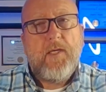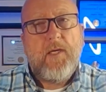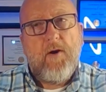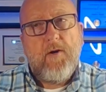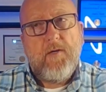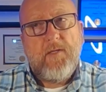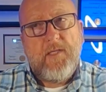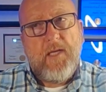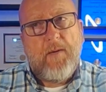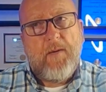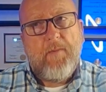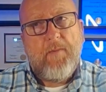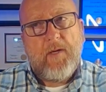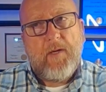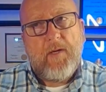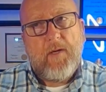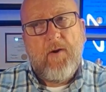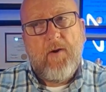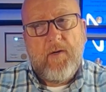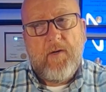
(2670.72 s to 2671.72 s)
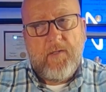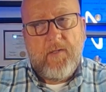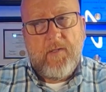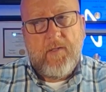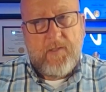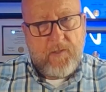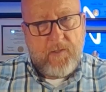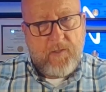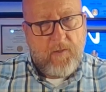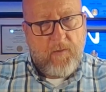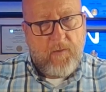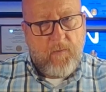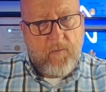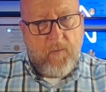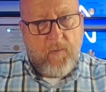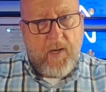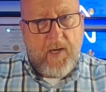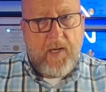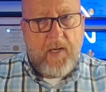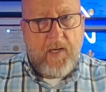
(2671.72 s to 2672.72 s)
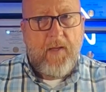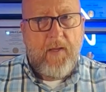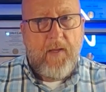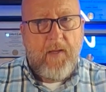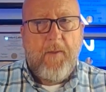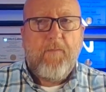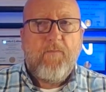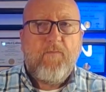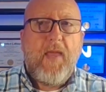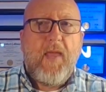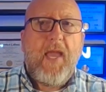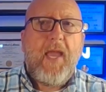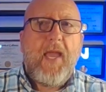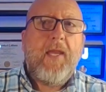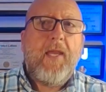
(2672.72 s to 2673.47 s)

our debit cards a certain way. And it